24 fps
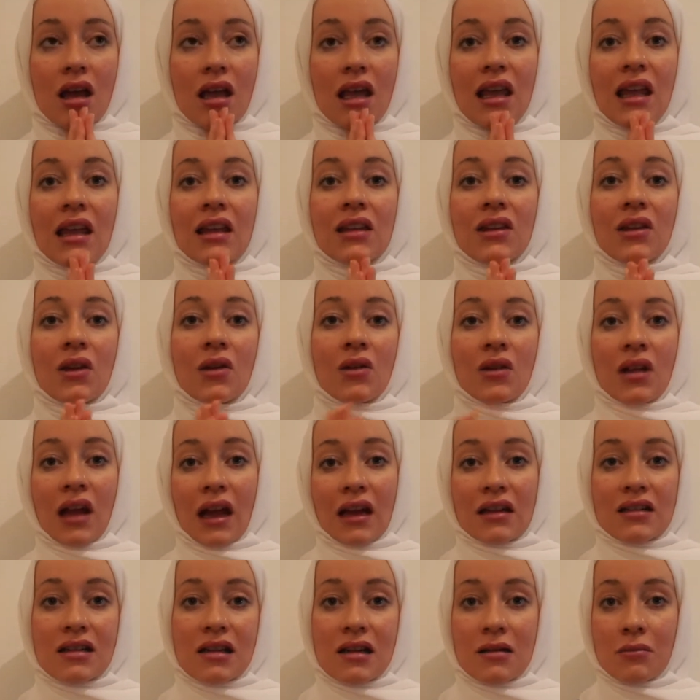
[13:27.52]
it could
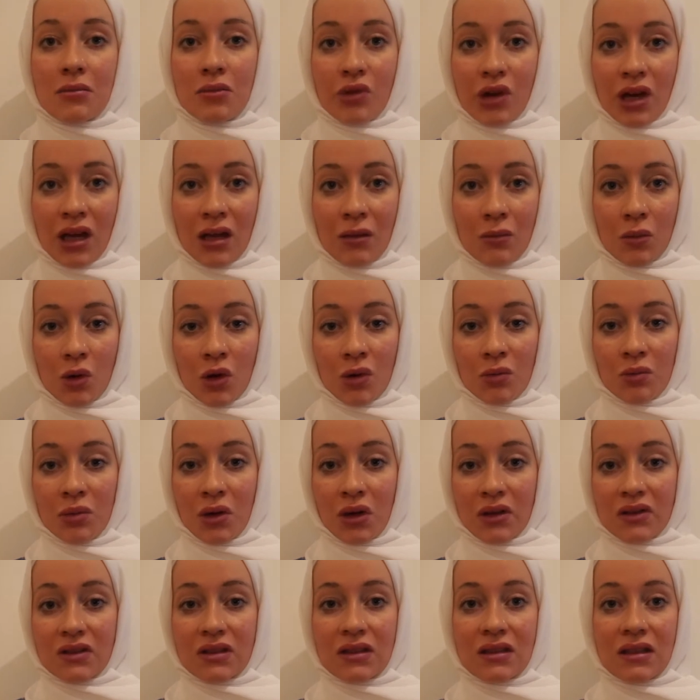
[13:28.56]
actually bring more
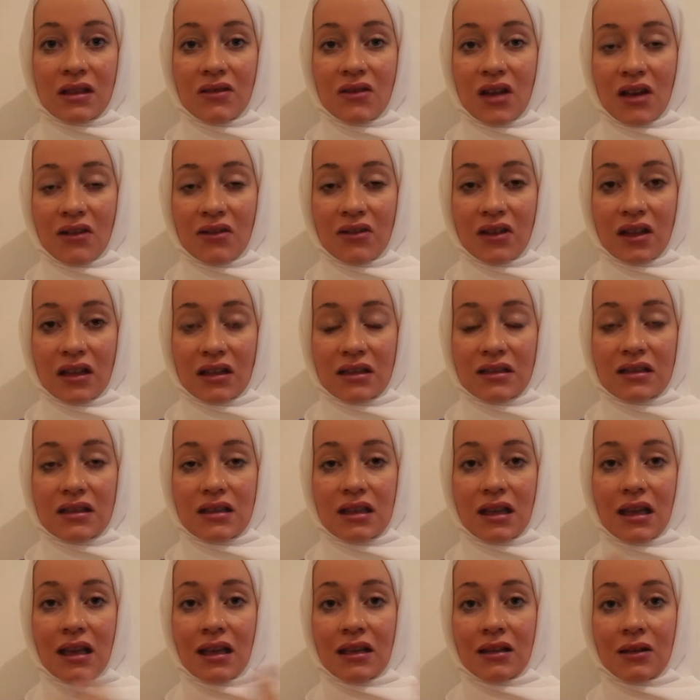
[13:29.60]
positive effects
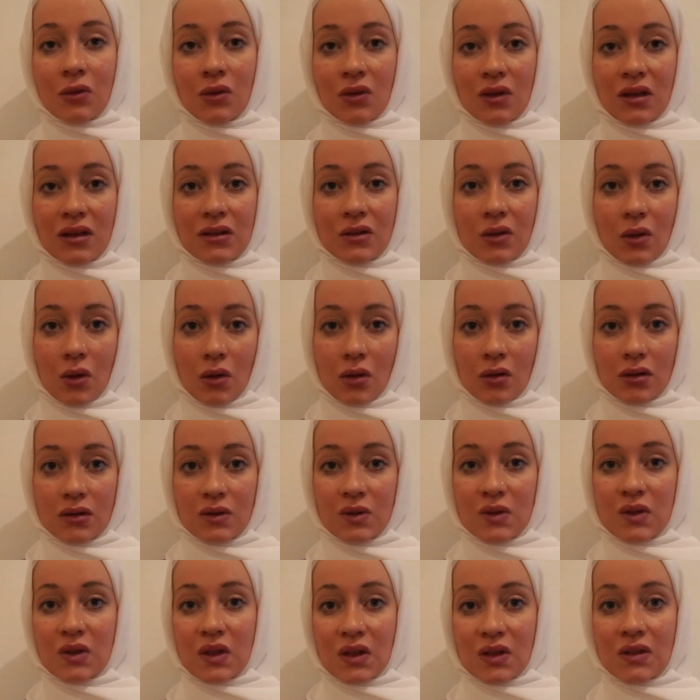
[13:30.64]
into this whole
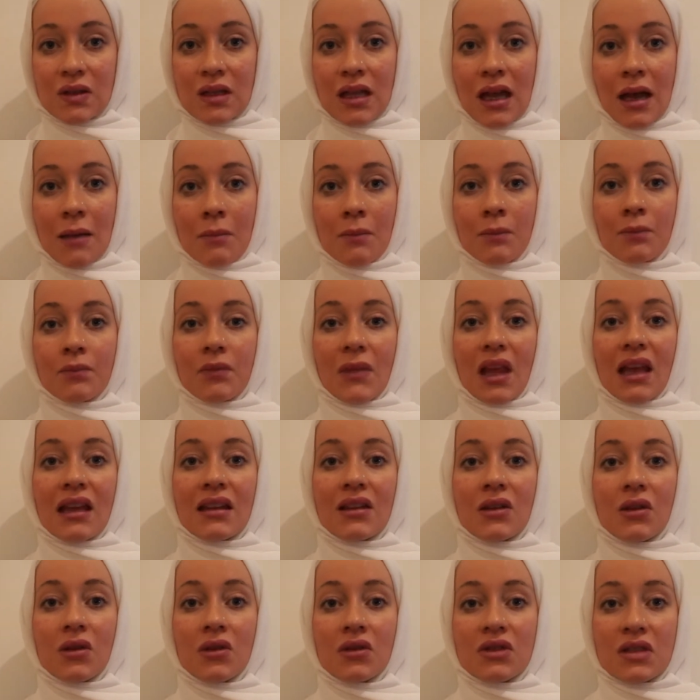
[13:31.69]
system. It
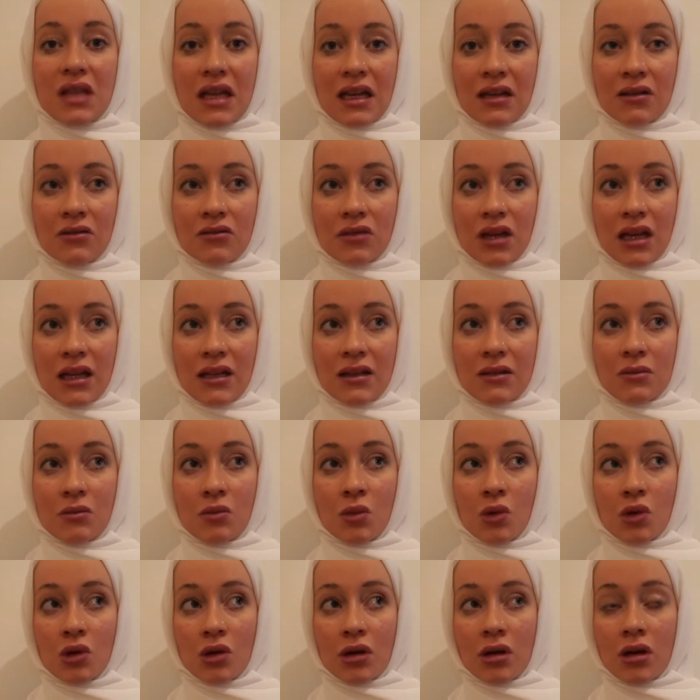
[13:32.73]
could generate
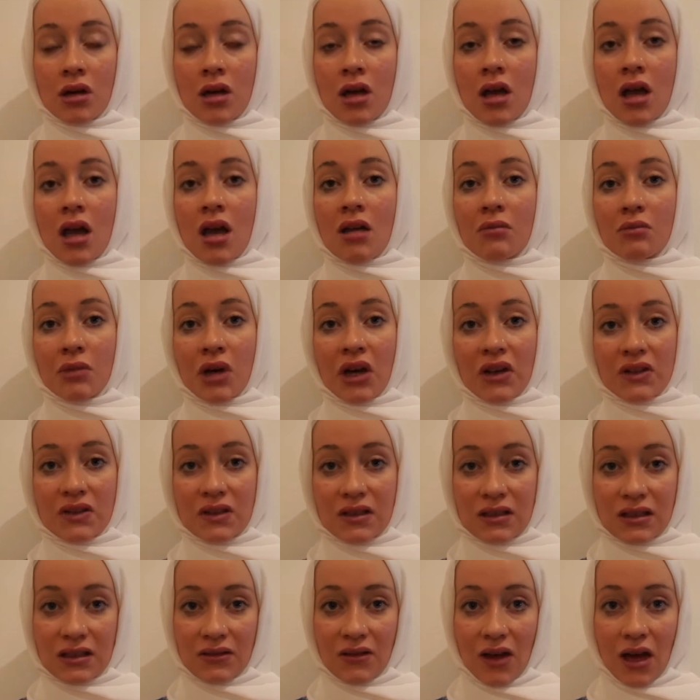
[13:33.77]
more
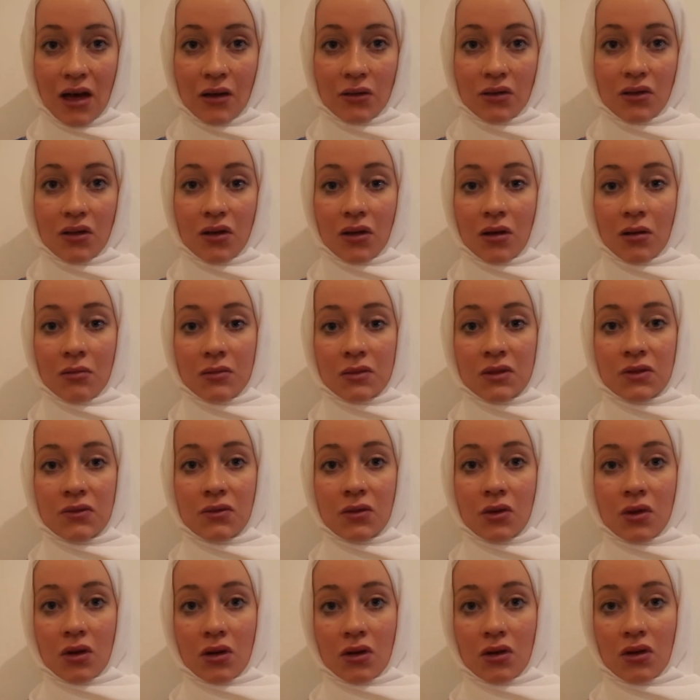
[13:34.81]
positive outcomes
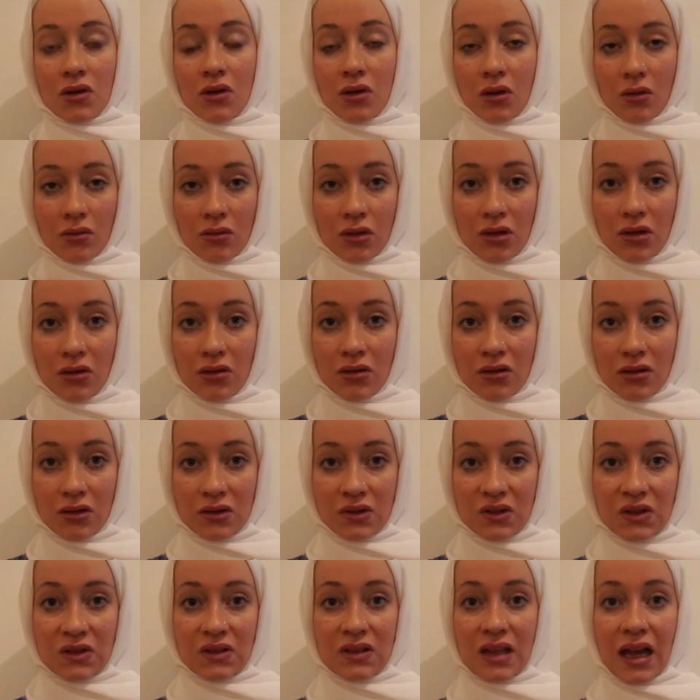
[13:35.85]
for, you know, local
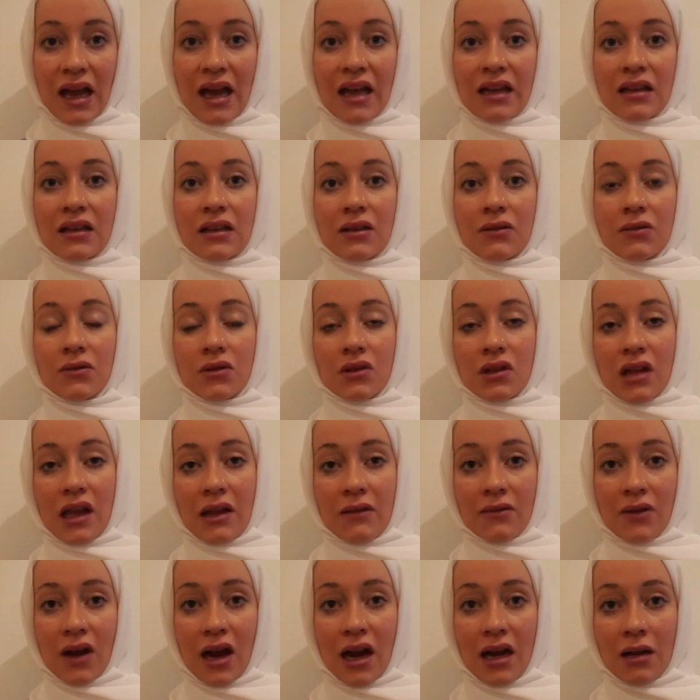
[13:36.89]
society, for the
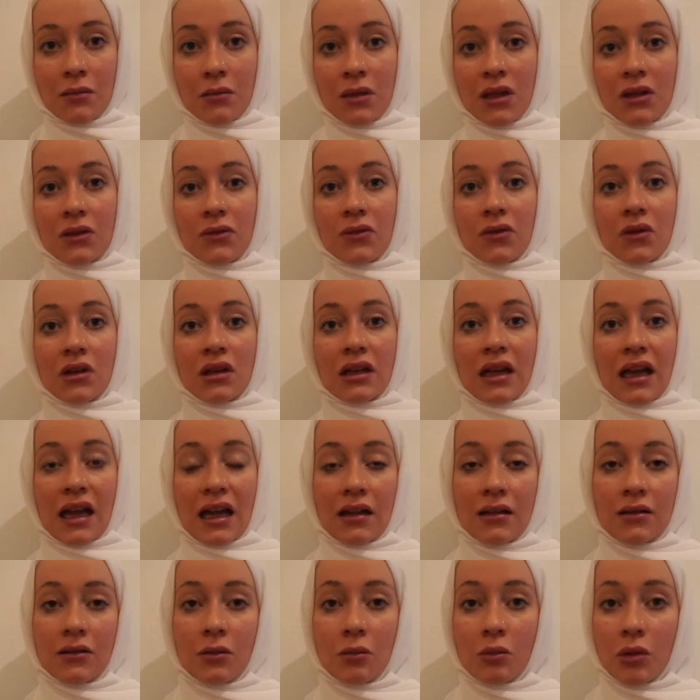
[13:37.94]
environment, for the
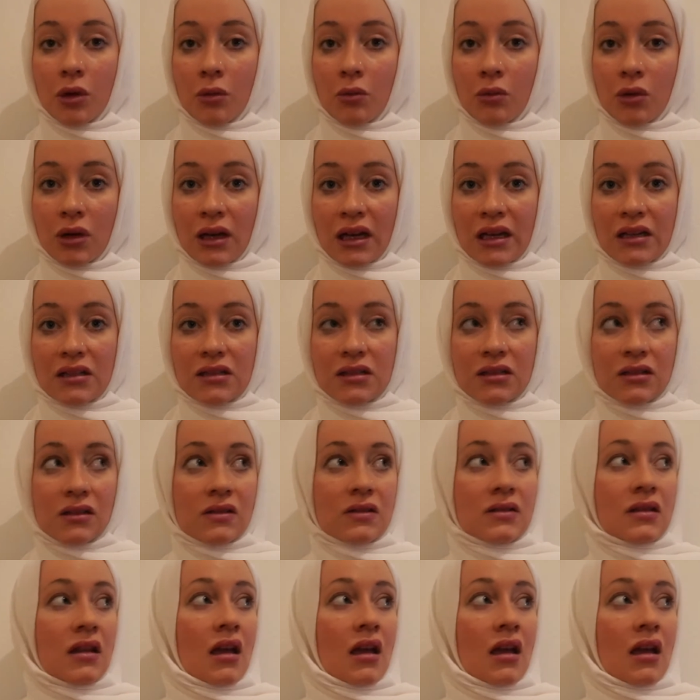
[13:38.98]
health of populations,